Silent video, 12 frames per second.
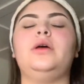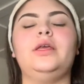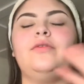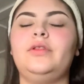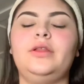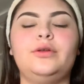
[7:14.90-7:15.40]
I
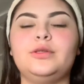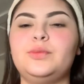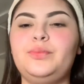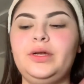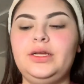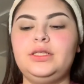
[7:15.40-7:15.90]
give it a little
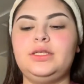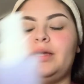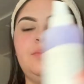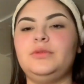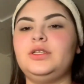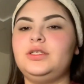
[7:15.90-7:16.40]
spritz.
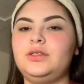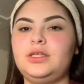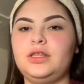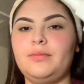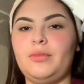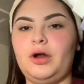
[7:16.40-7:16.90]
I'm just
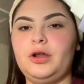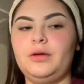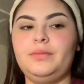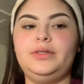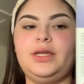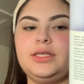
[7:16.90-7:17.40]
using the Mario
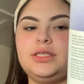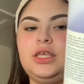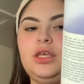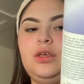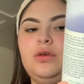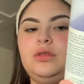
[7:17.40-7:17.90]

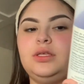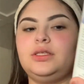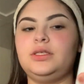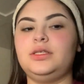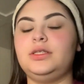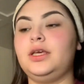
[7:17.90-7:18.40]
Badescu.
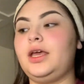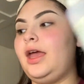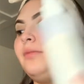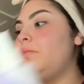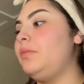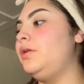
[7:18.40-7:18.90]
This is the
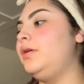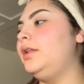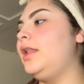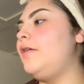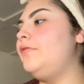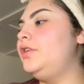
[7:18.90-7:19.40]
chamomile
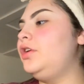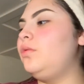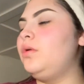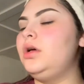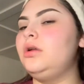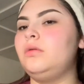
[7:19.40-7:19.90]
and lavender
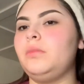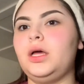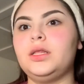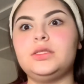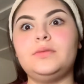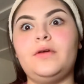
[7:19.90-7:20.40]
one. Oh my
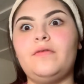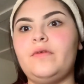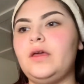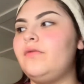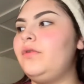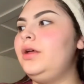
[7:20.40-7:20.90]
god, that's my
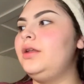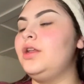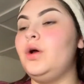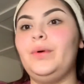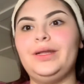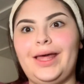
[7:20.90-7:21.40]
favorite.
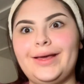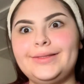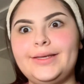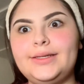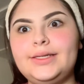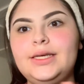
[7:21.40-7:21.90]
No one
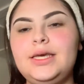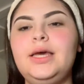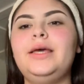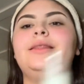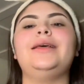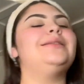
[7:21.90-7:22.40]
likes it.
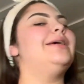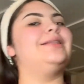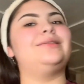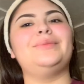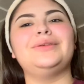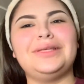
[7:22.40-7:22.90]
They say
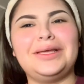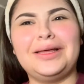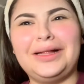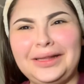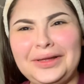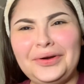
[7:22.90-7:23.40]
it smells like a
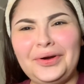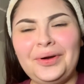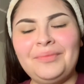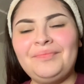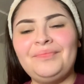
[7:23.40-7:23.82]
cleaner.